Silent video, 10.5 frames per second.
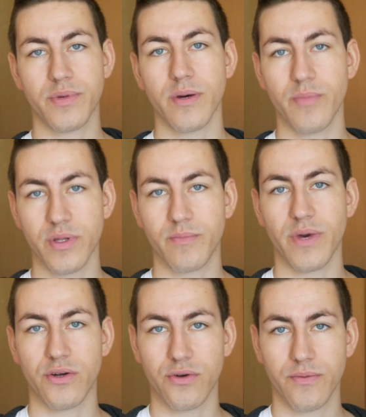a bit
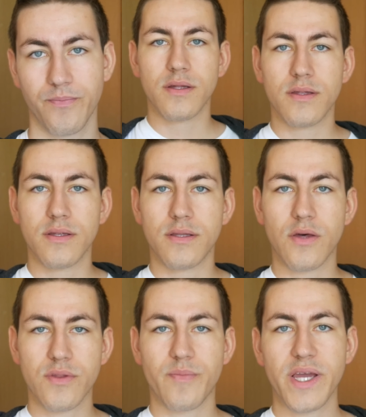better.
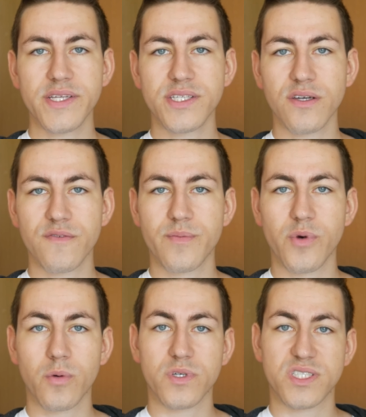Now, the pacing of the
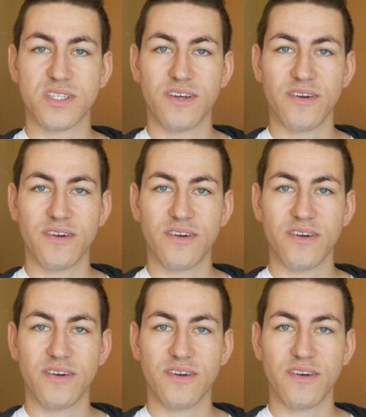book was